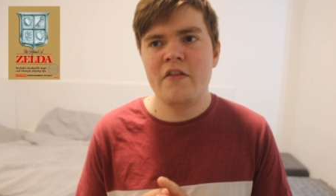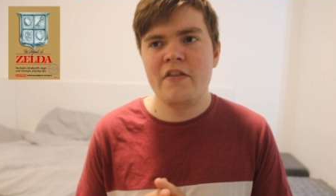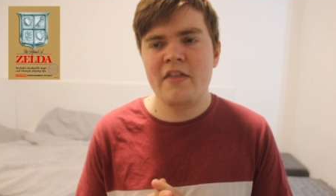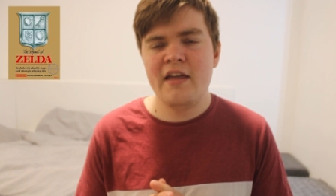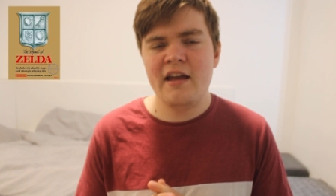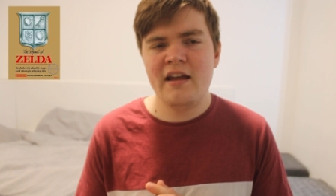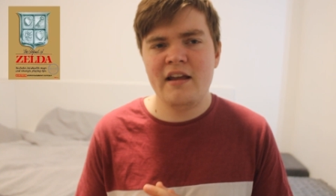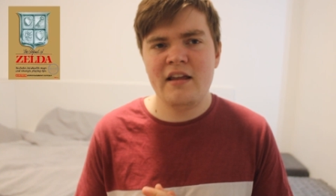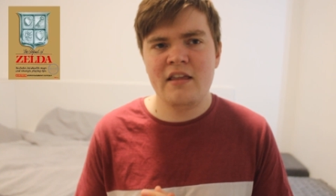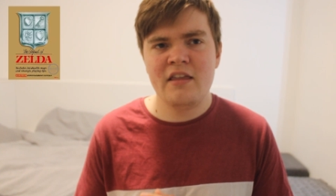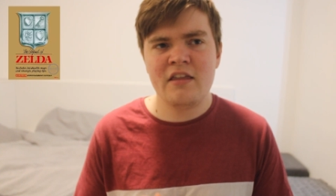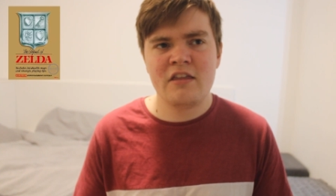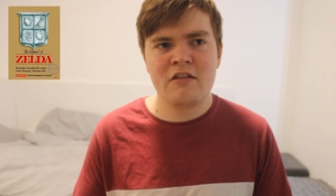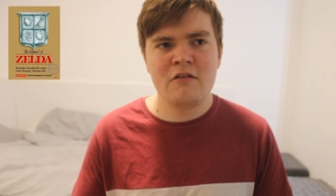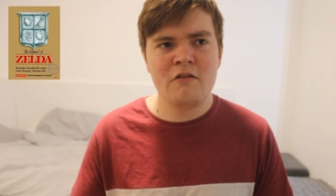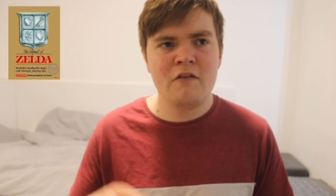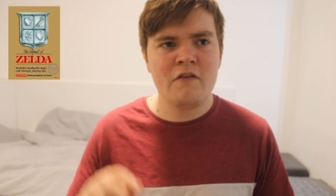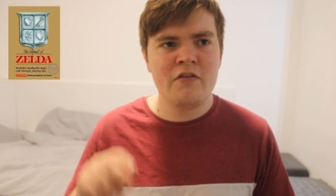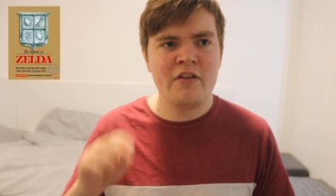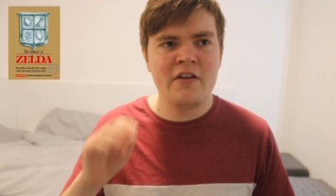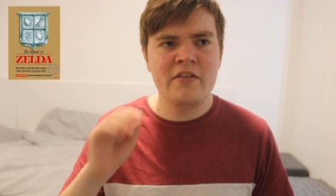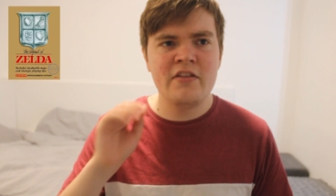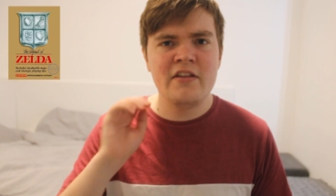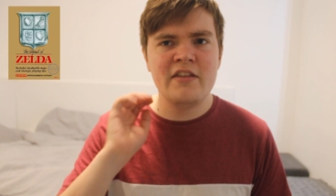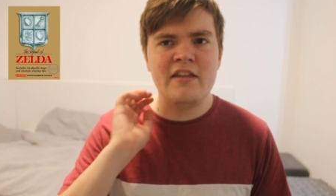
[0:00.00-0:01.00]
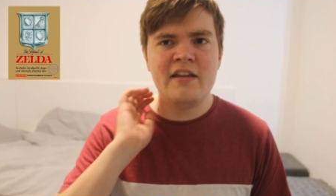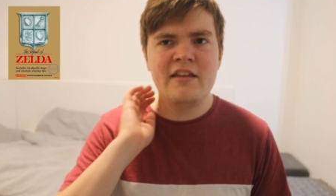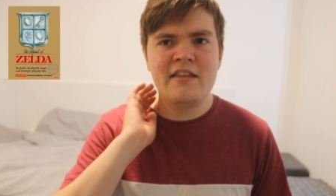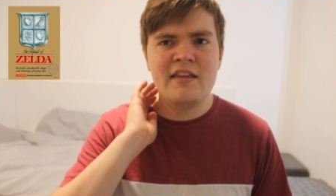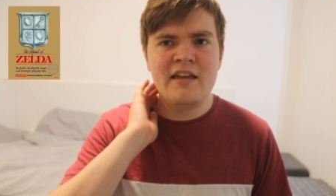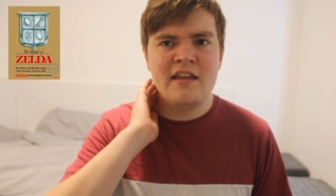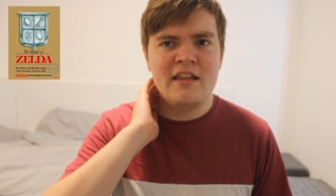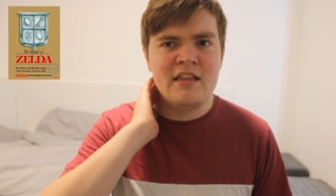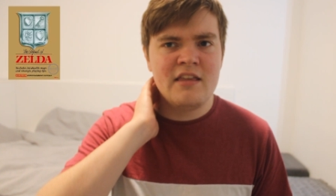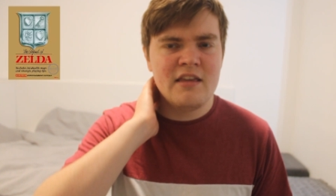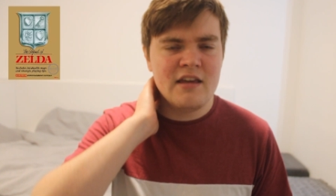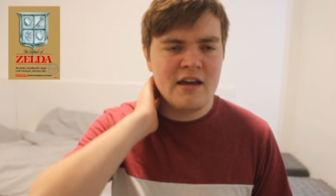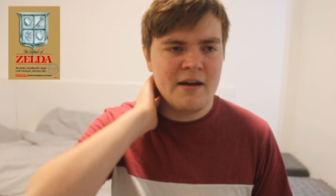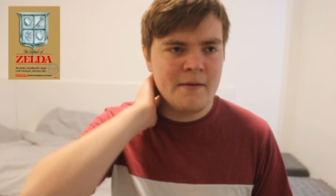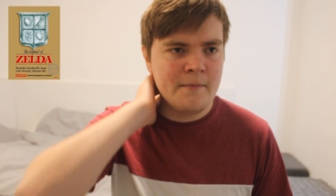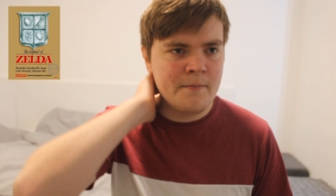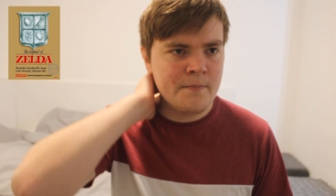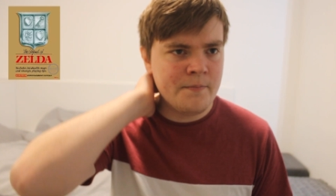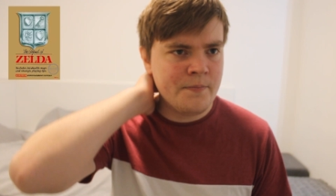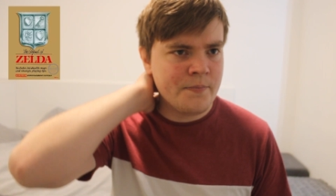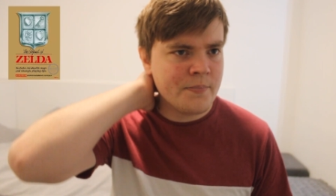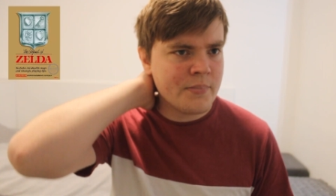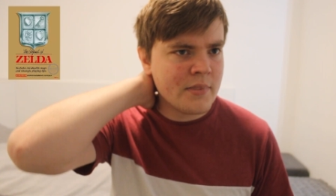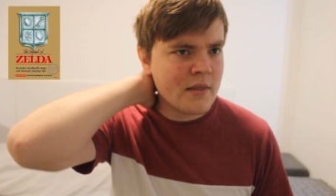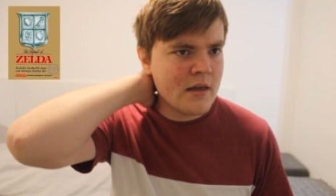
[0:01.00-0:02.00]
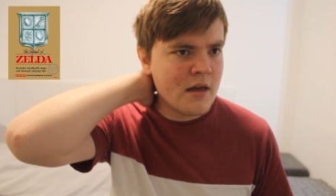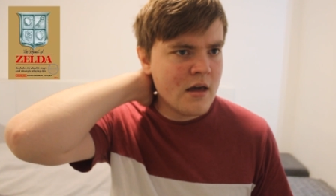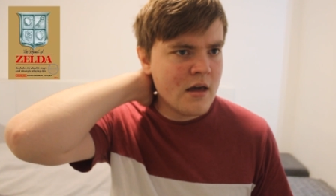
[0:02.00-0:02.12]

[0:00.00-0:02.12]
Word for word: they sort of thing that they did um,